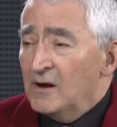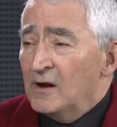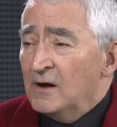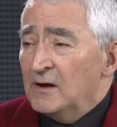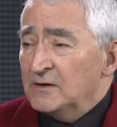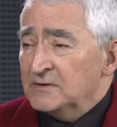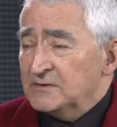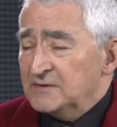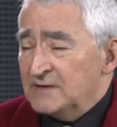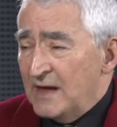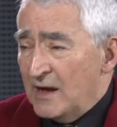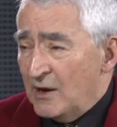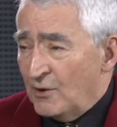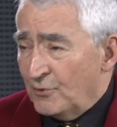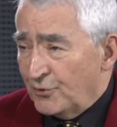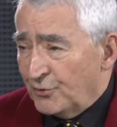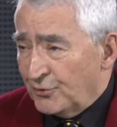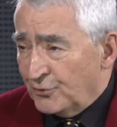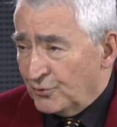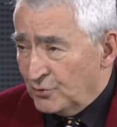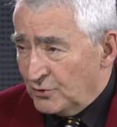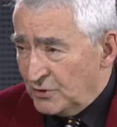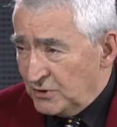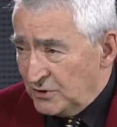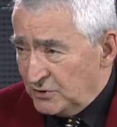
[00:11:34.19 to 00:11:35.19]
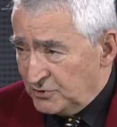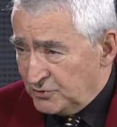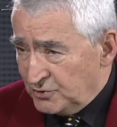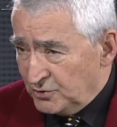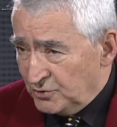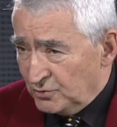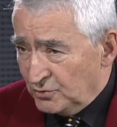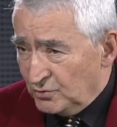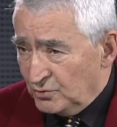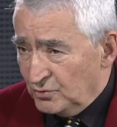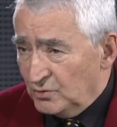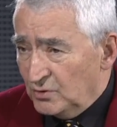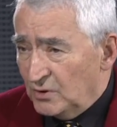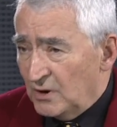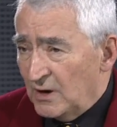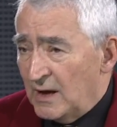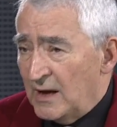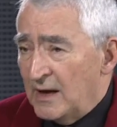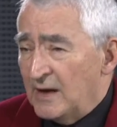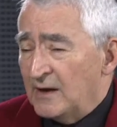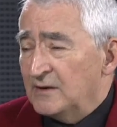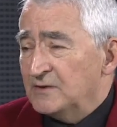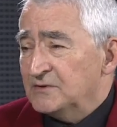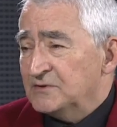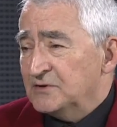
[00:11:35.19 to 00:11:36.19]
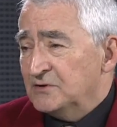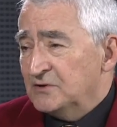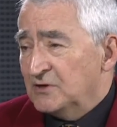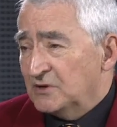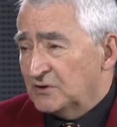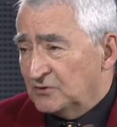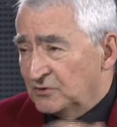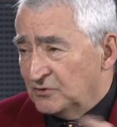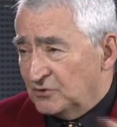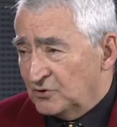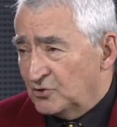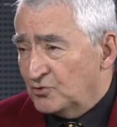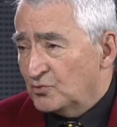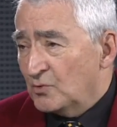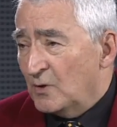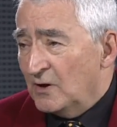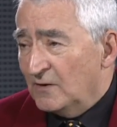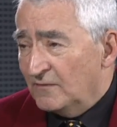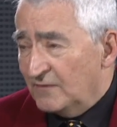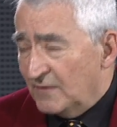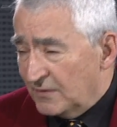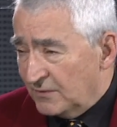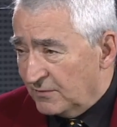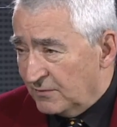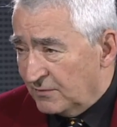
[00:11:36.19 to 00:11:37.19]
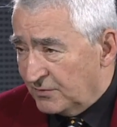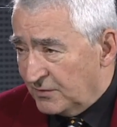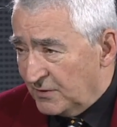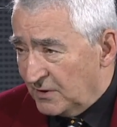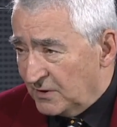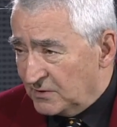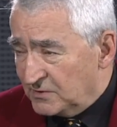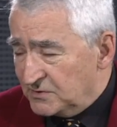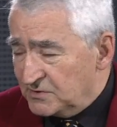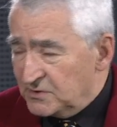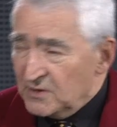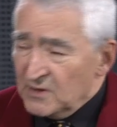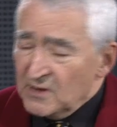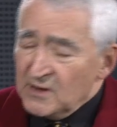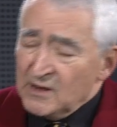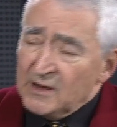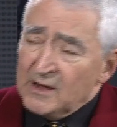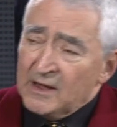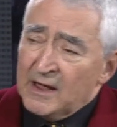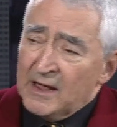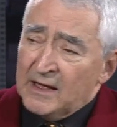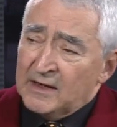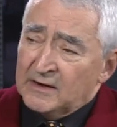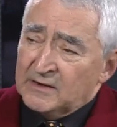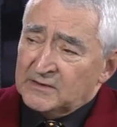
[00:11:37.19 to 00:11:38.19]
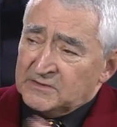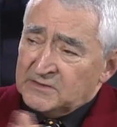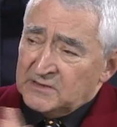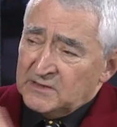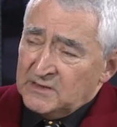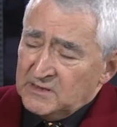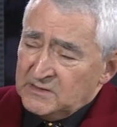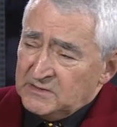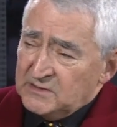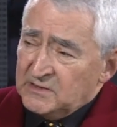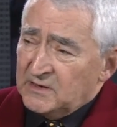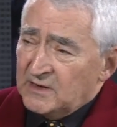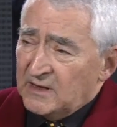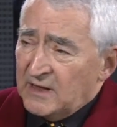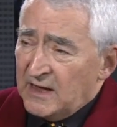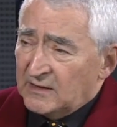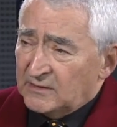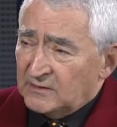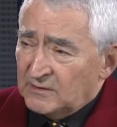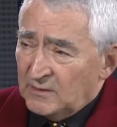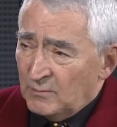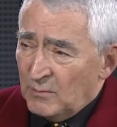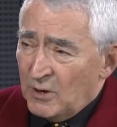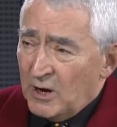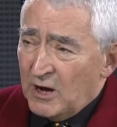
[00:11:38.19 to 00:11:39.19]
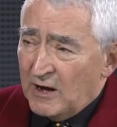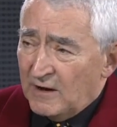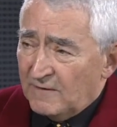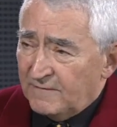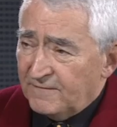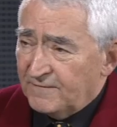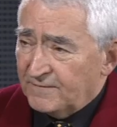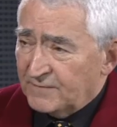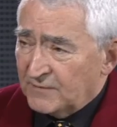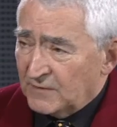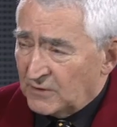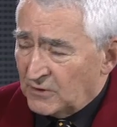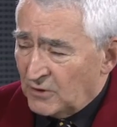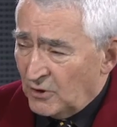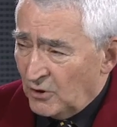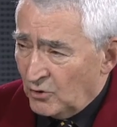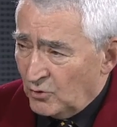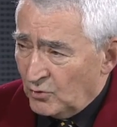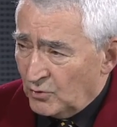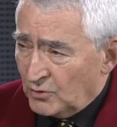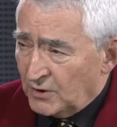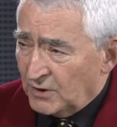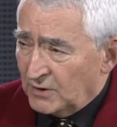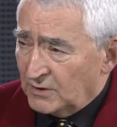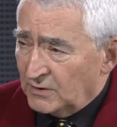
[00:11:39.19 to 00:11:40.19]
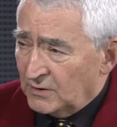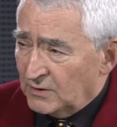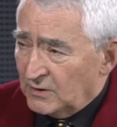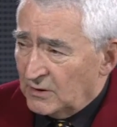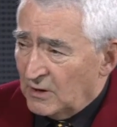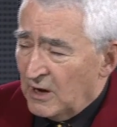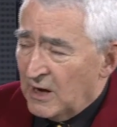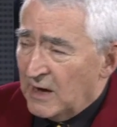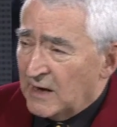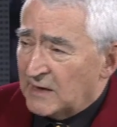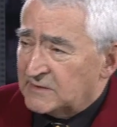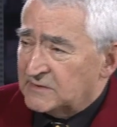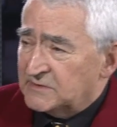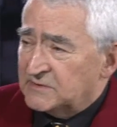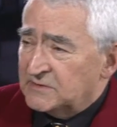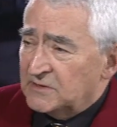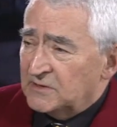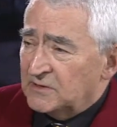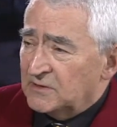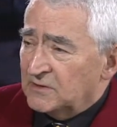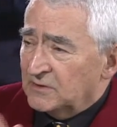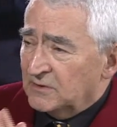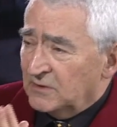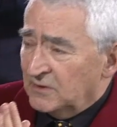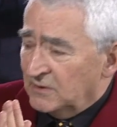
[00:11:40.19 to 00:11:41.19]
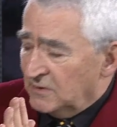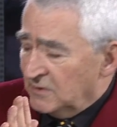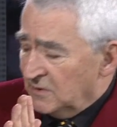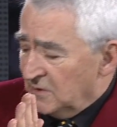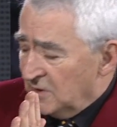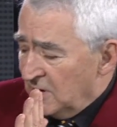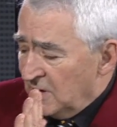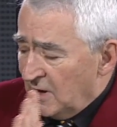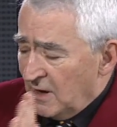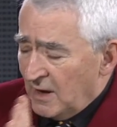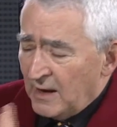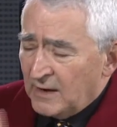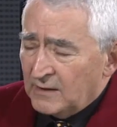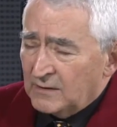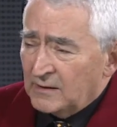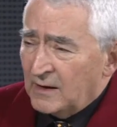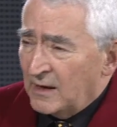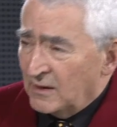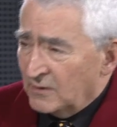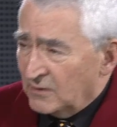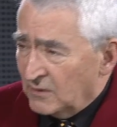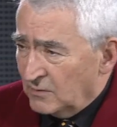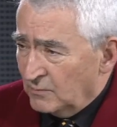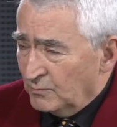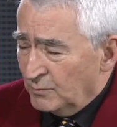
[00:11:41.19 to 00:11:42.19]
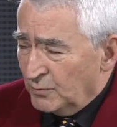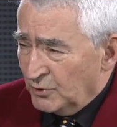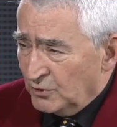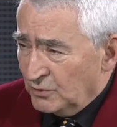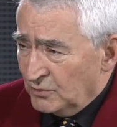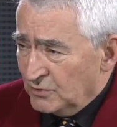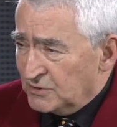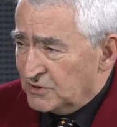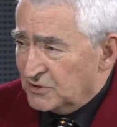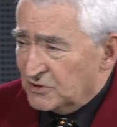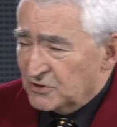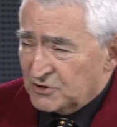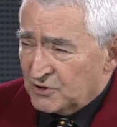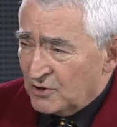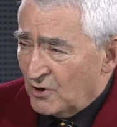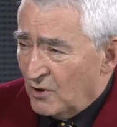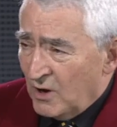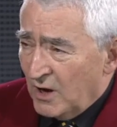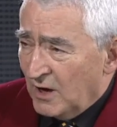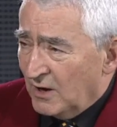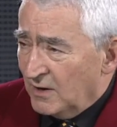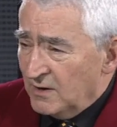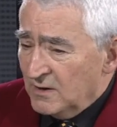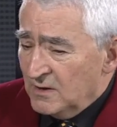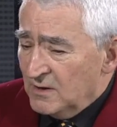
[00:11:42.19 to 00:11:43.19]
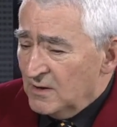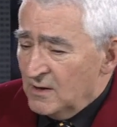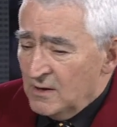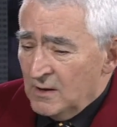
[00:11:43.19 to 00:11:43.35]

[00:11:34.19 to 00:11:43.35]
is now 32, and is addicted to 12 other things. And it's easy to get them off the coke and the oxy and the booze and so on.